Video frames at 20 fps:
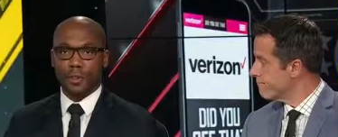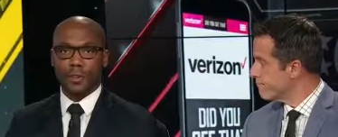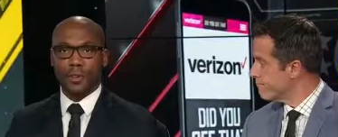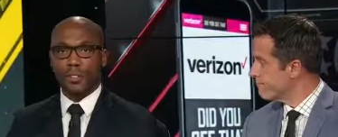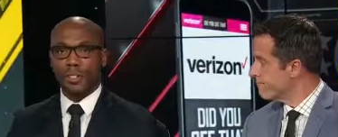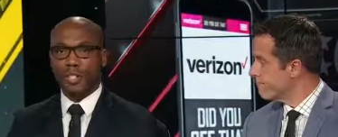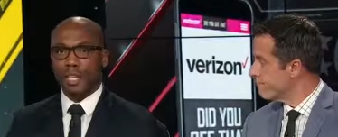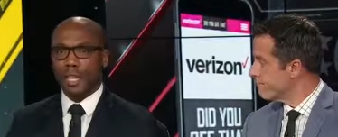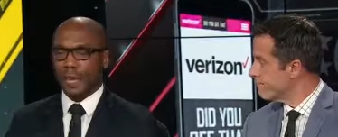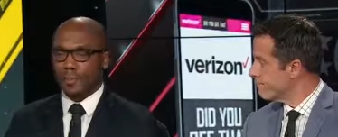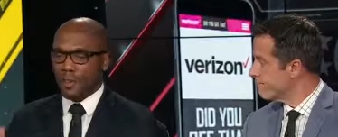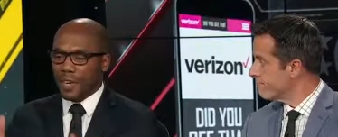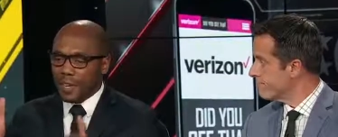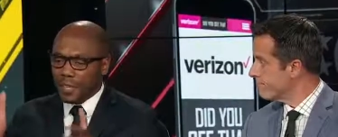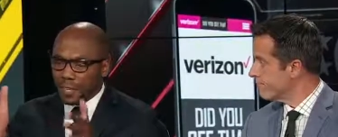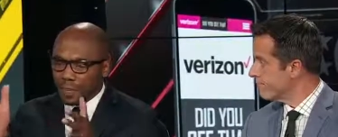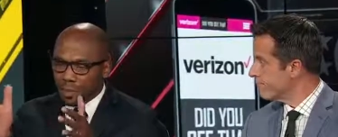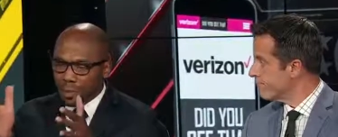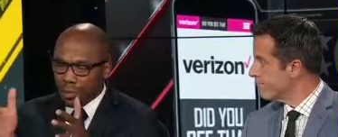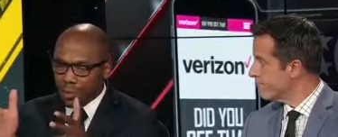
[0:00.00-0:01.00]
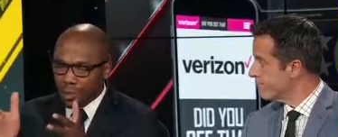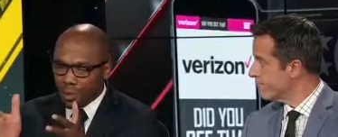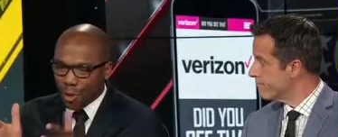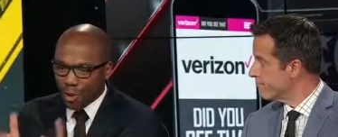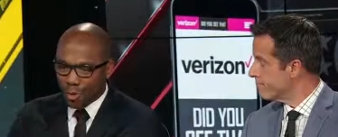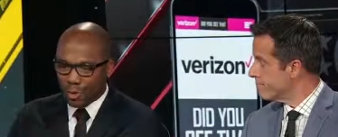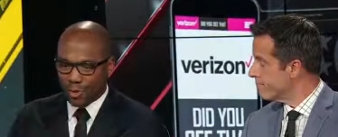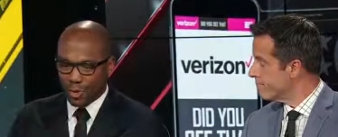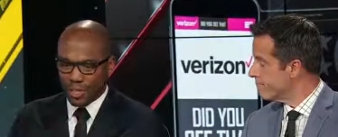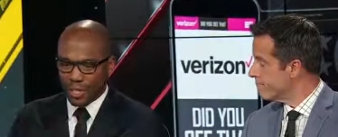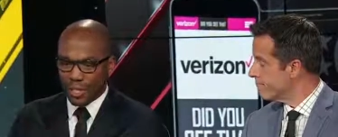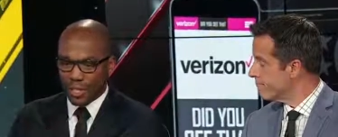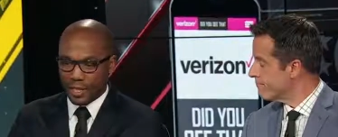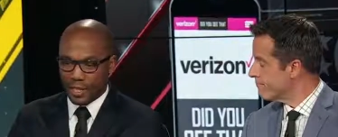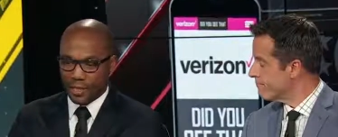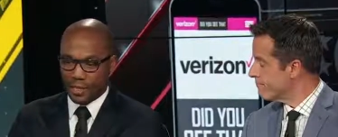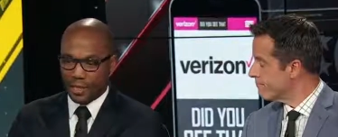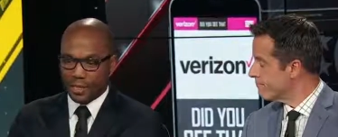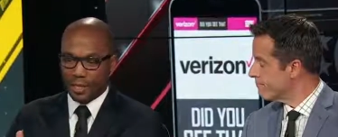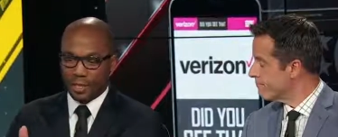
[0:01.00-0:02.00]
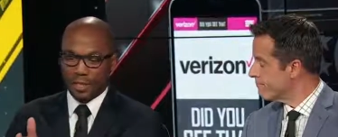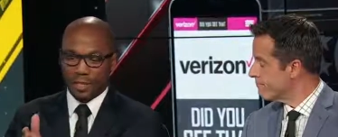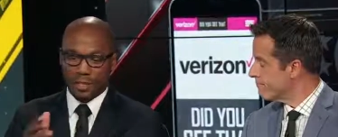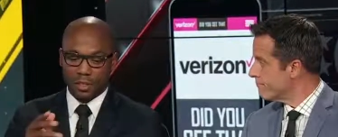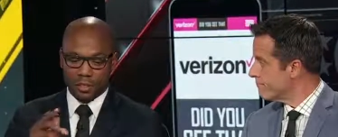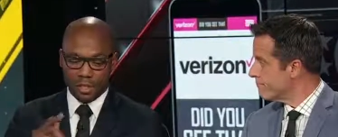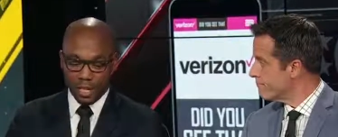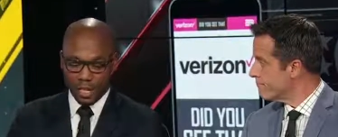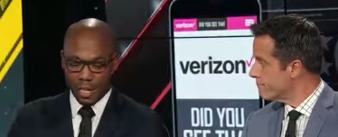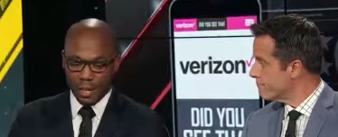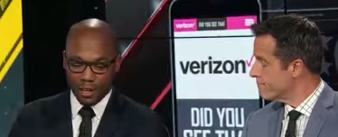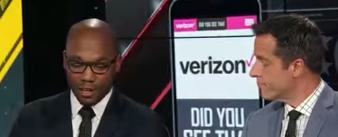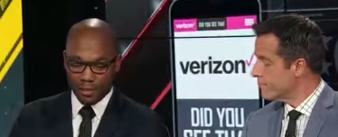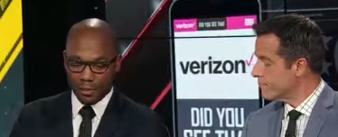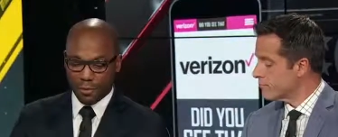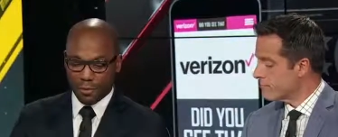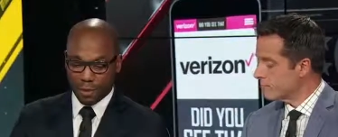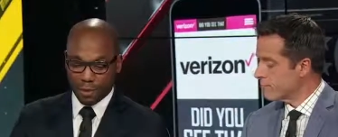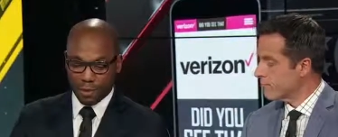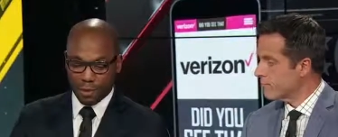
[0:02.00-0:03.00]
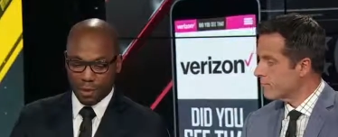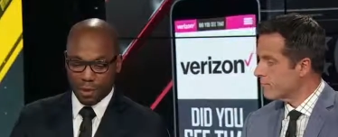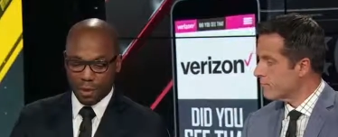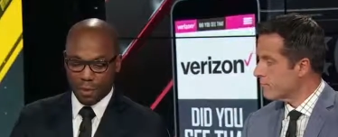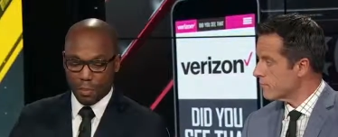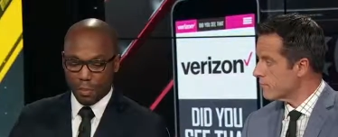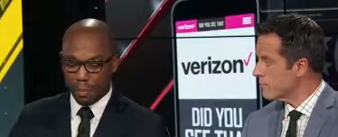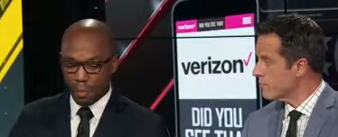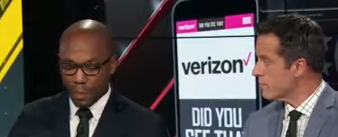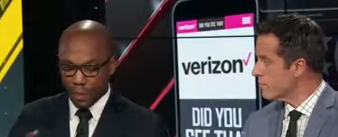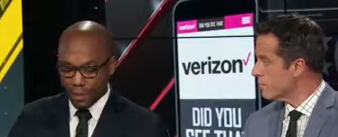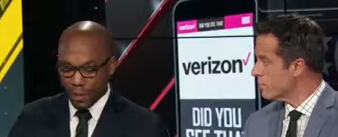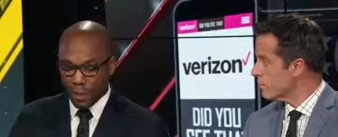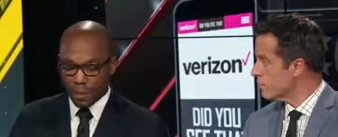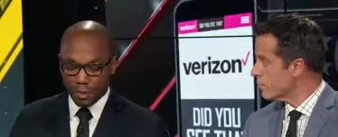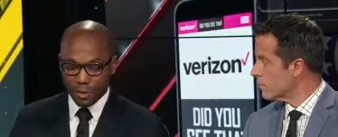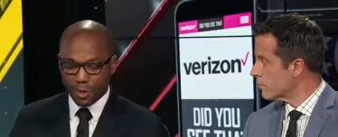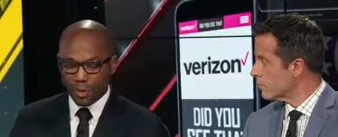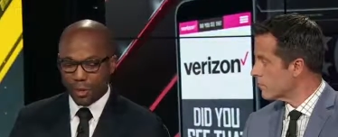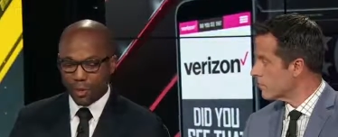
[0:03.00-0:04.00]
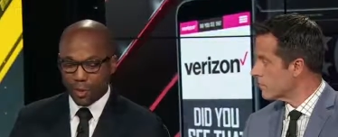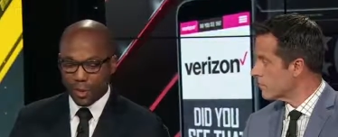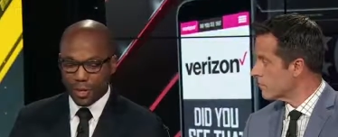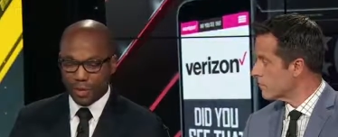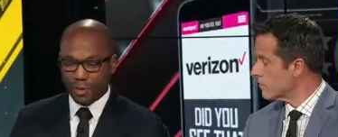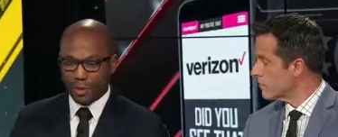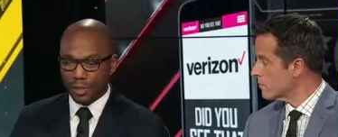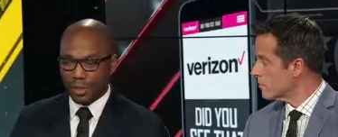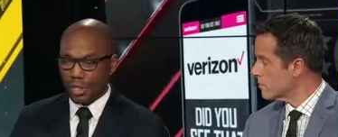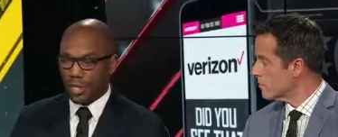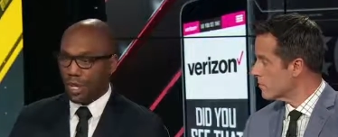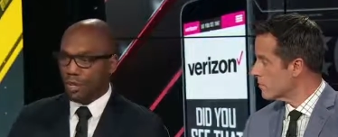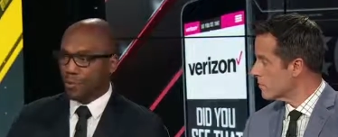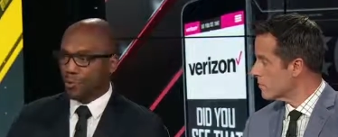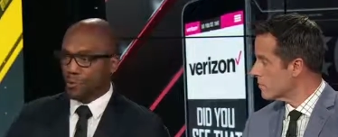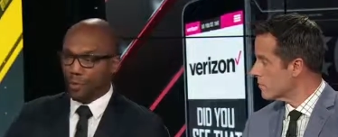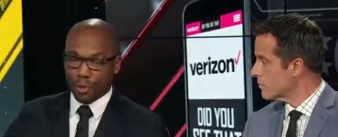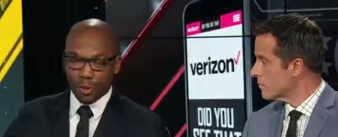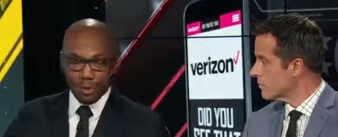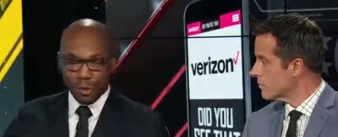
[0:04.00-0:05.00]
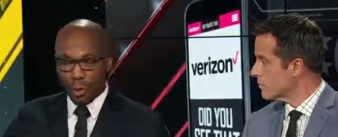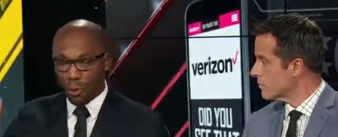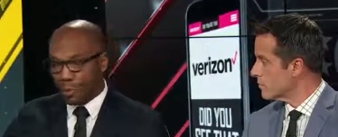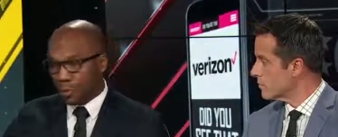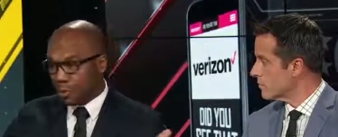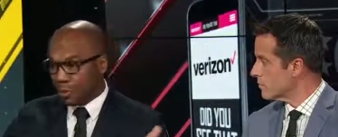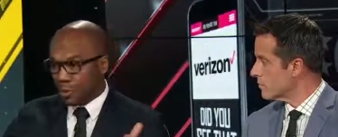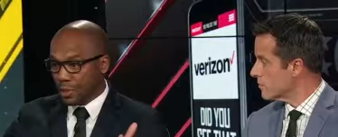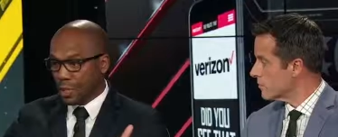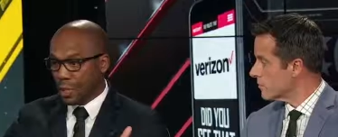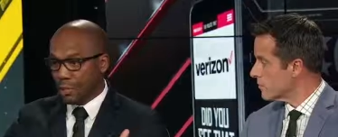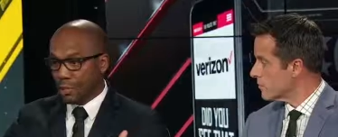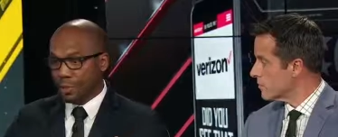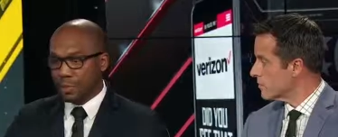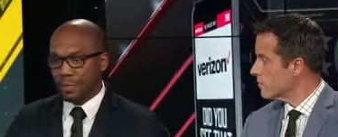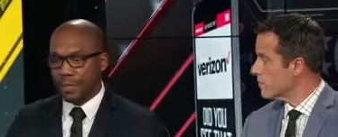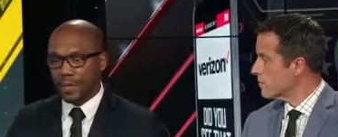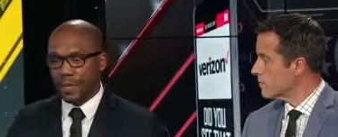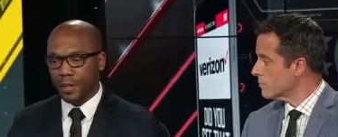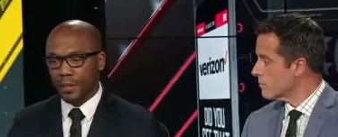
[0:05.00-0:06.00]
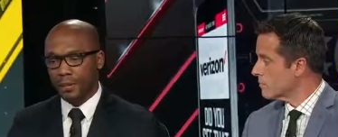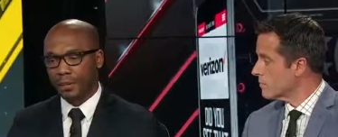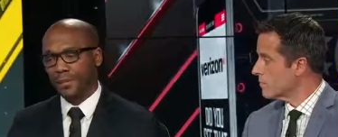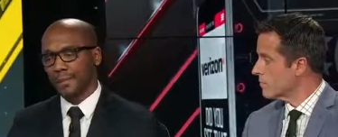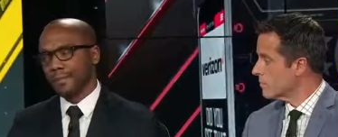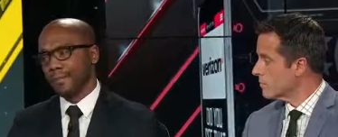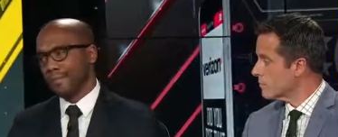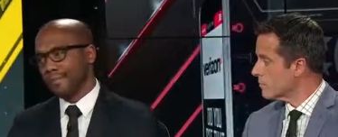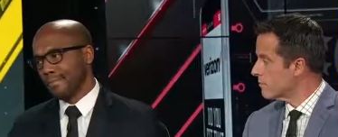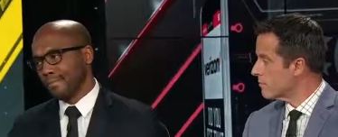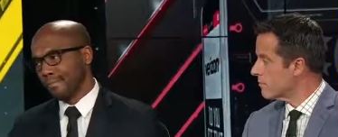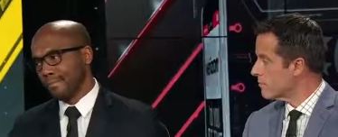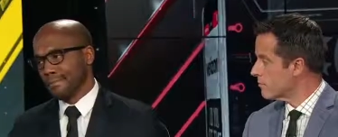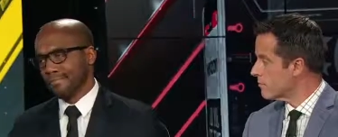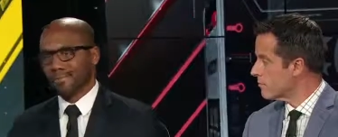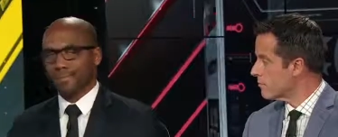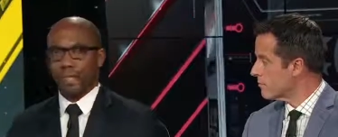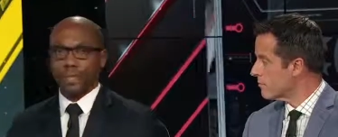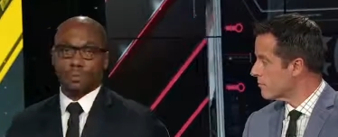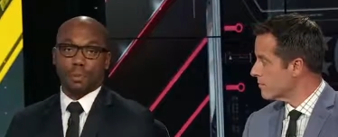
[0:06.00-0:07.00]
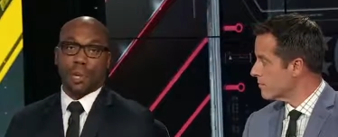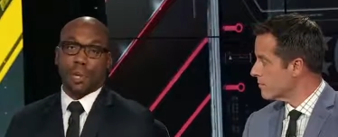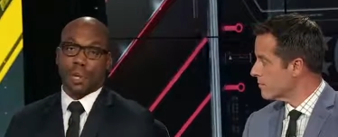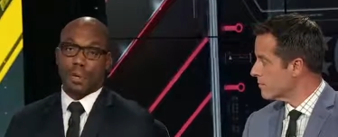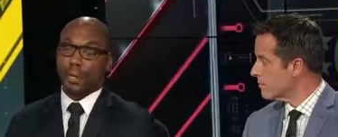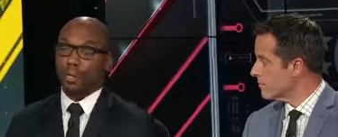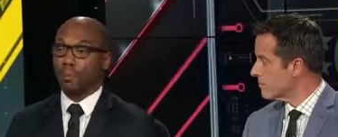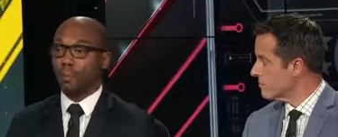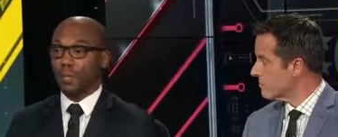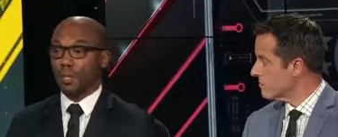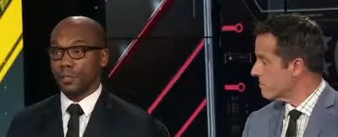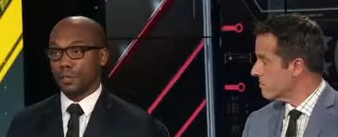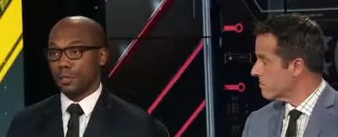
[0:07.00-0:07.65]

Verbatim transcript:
Speaker 1: and vertically, if he can do those things, take care of the football, be better situationally, and throw the ball between the numbers better, it's probably a good